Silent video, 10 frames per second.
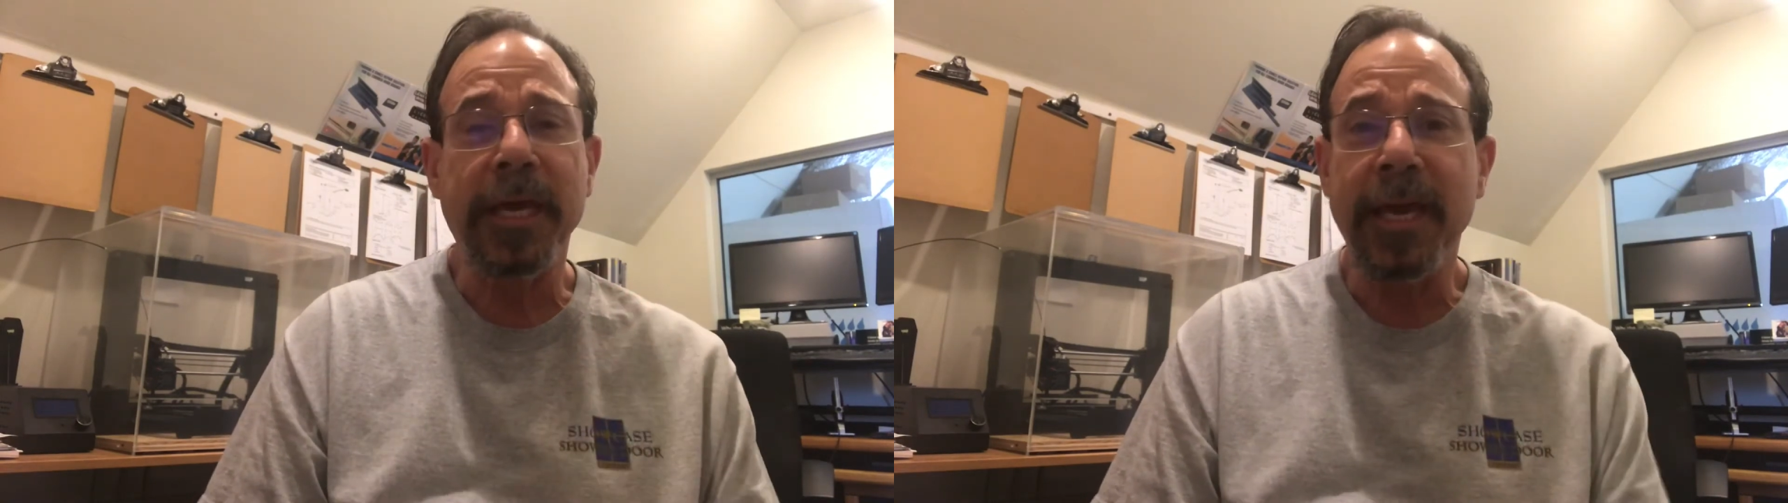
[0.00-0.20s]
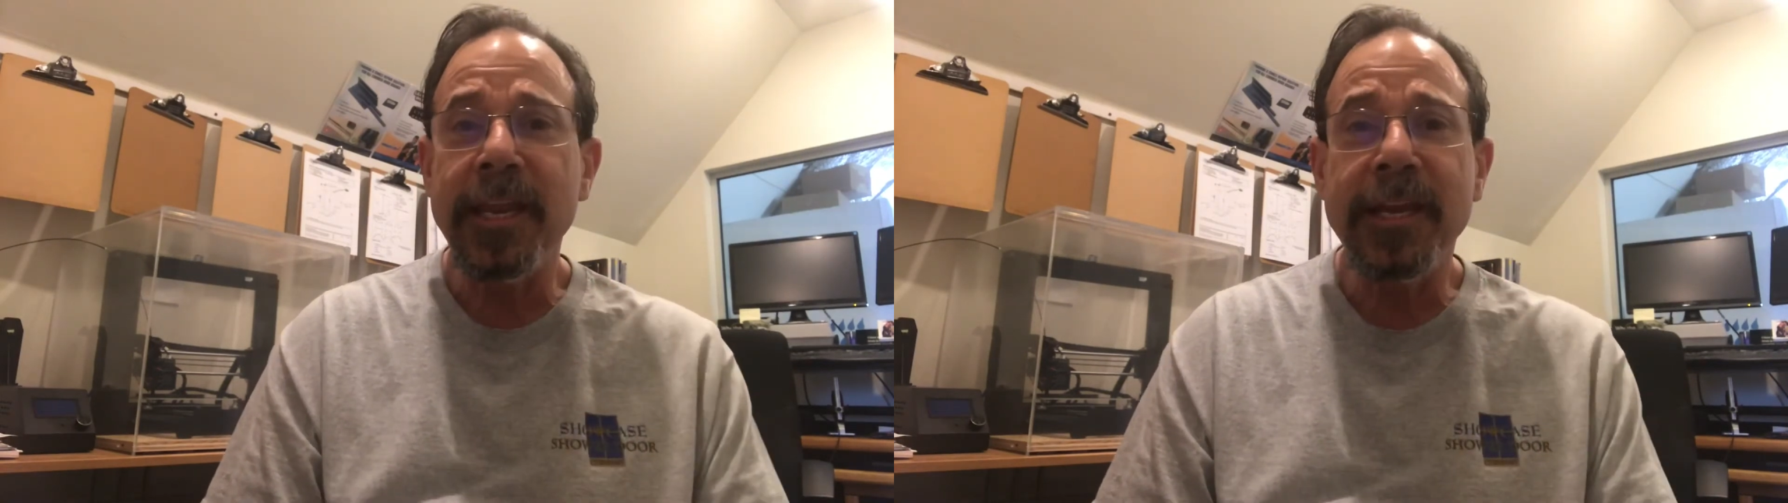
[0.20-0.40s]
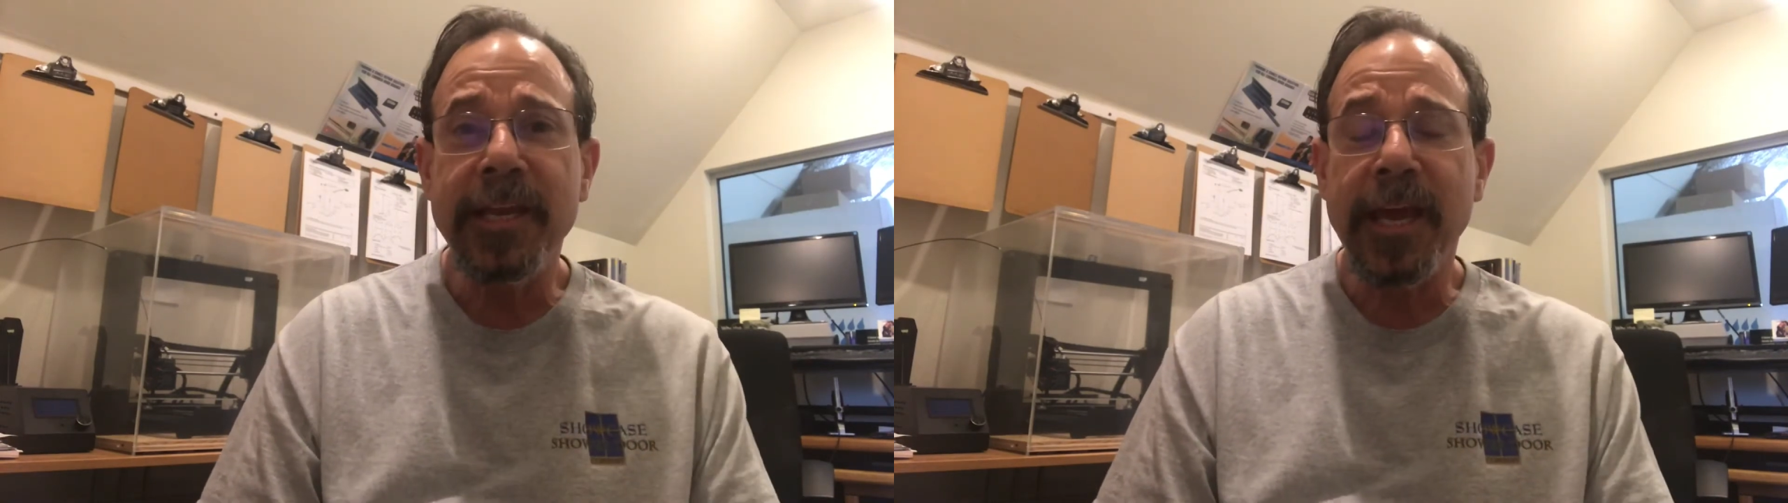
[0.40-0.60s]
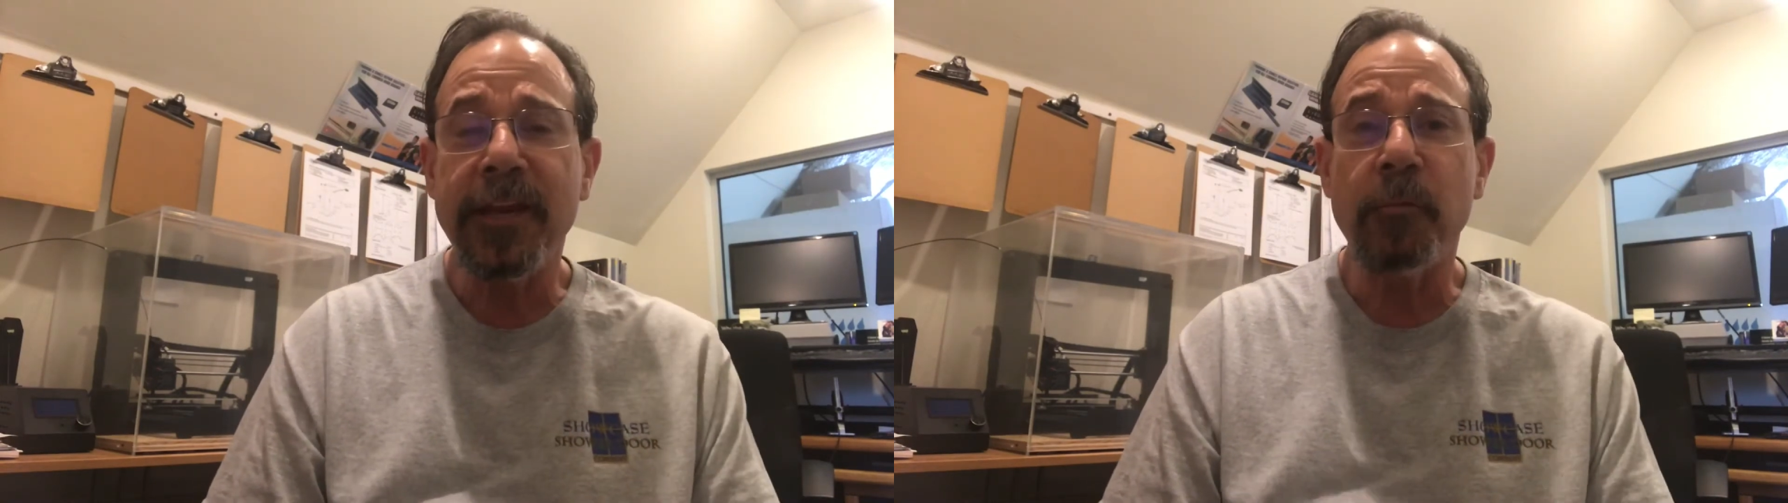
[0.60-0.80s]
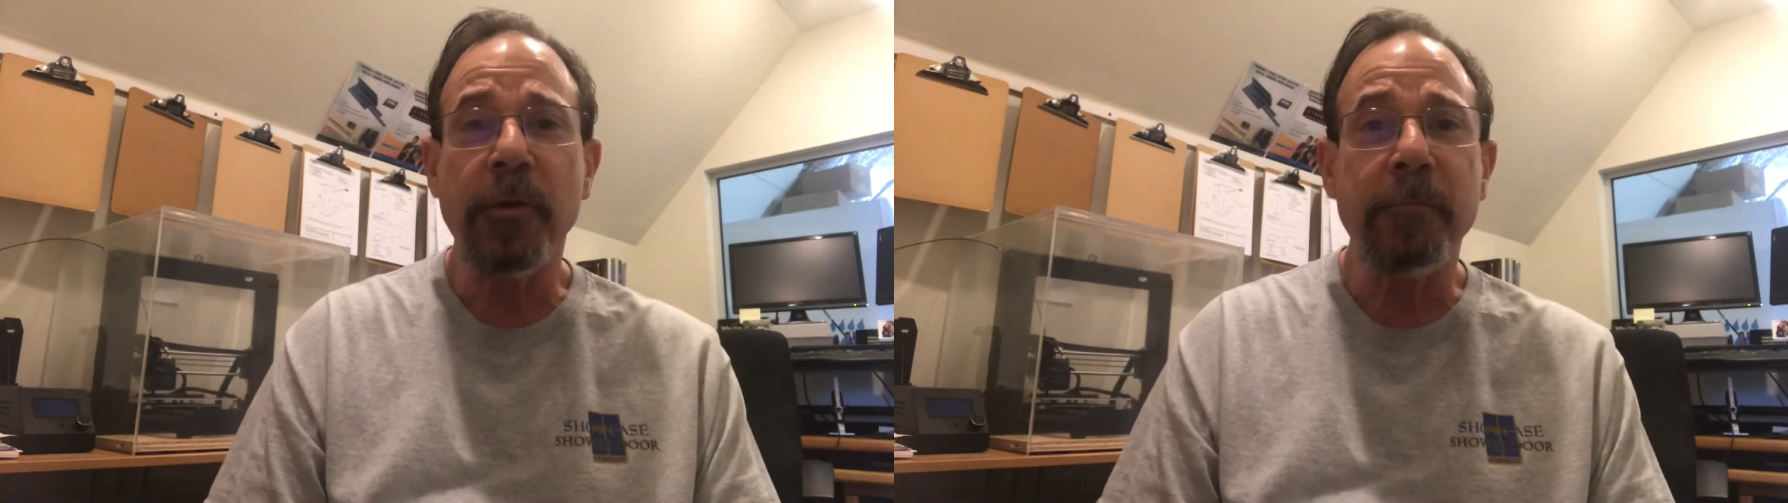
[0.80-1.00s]

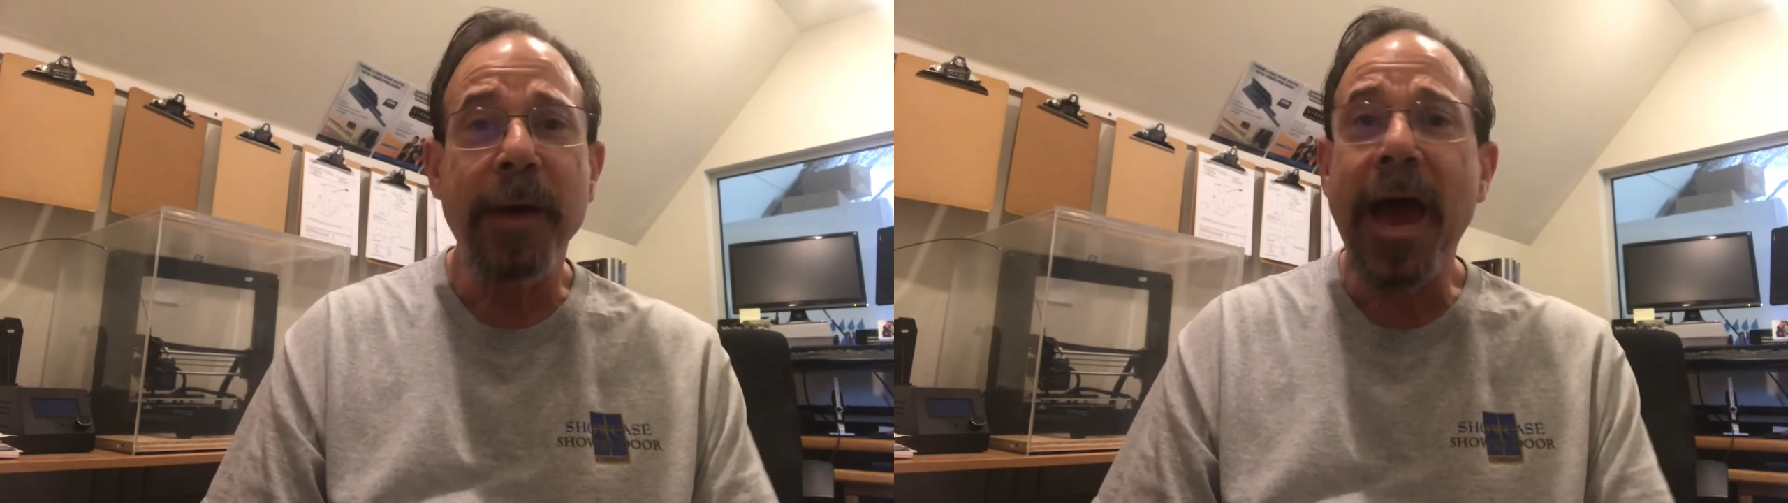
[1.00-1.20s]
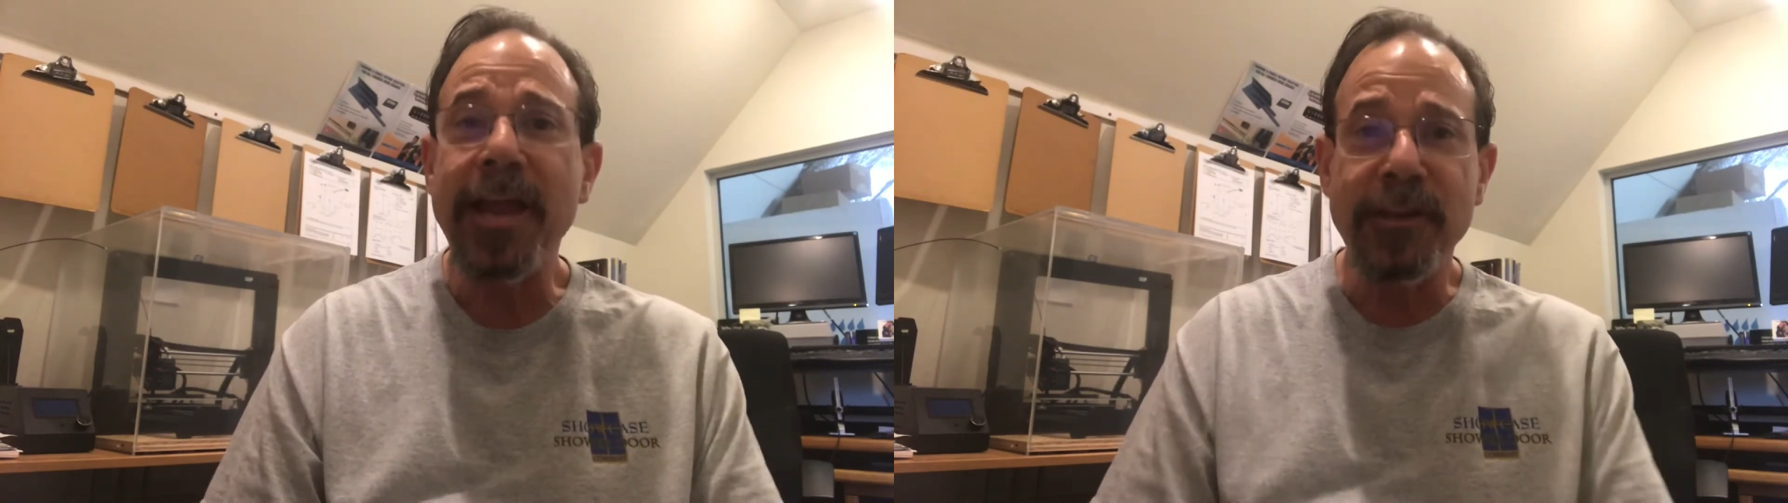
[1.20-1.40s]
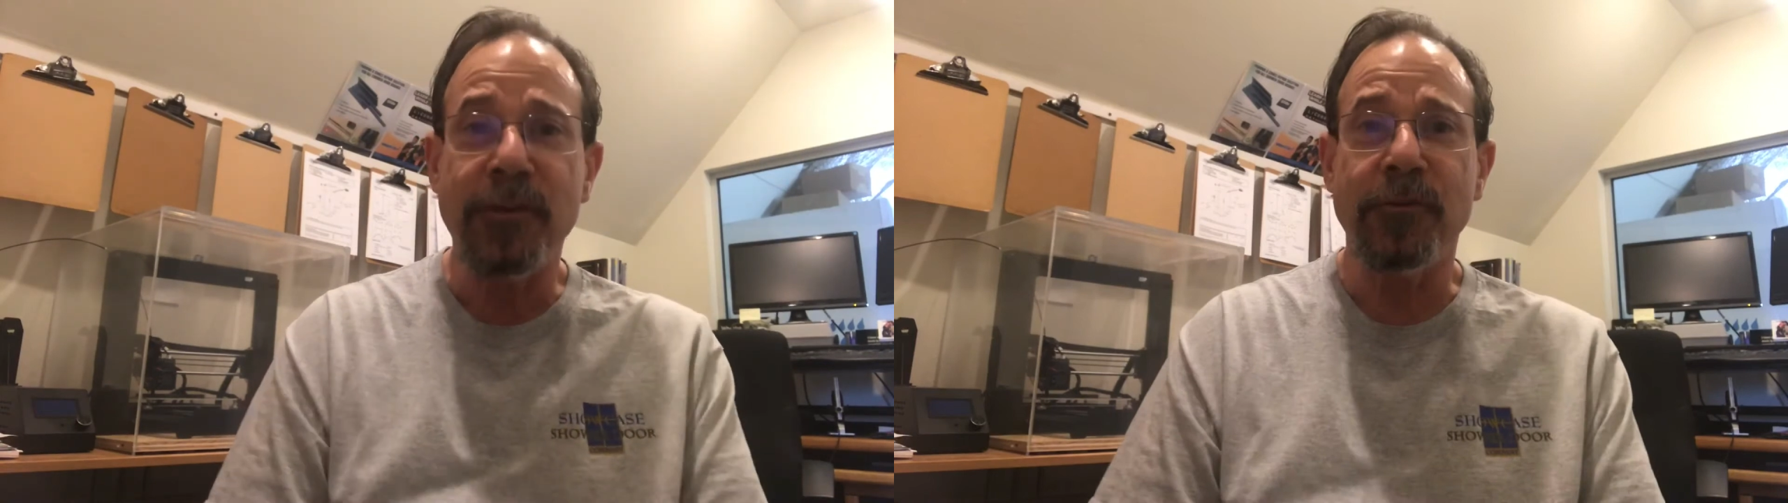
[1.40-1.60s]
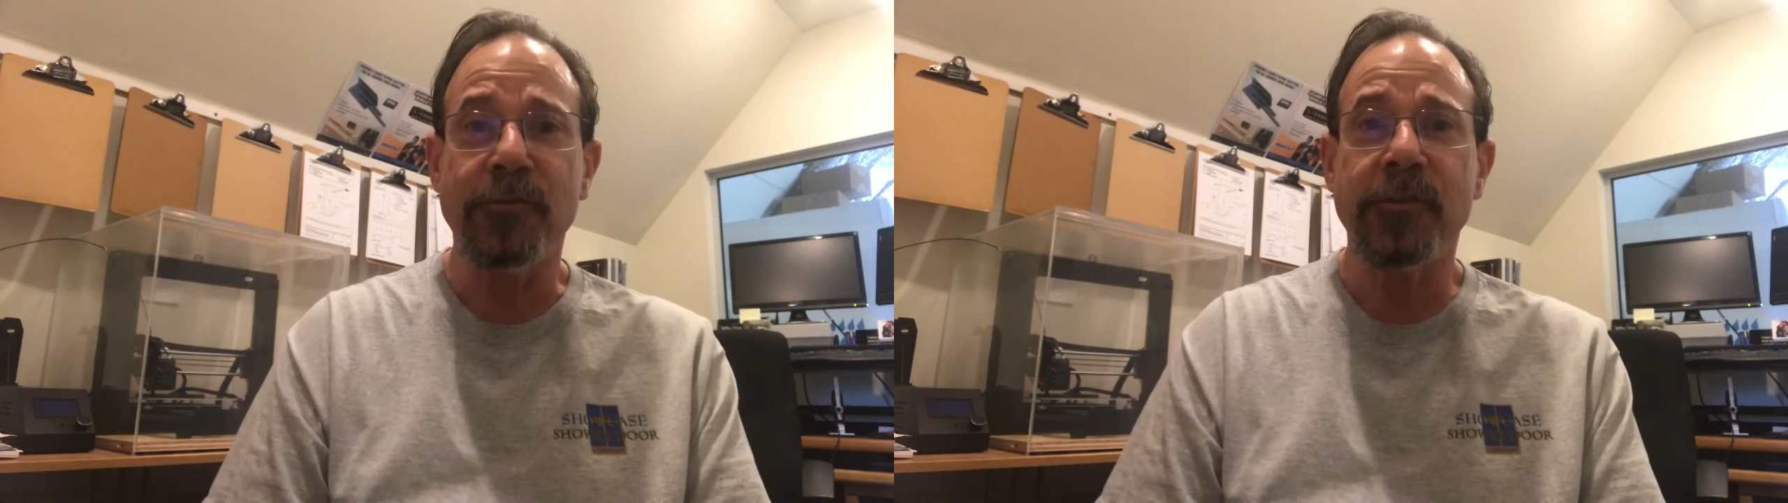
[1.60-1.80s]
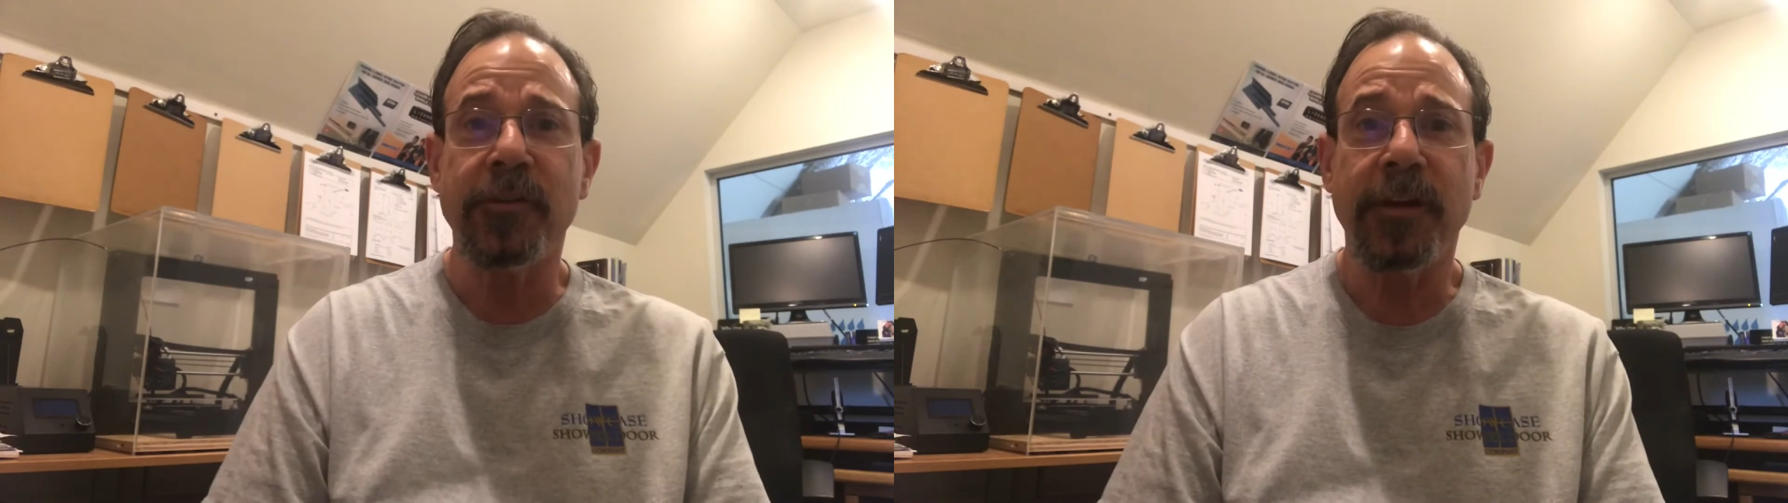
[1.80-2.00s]
inundated with bad news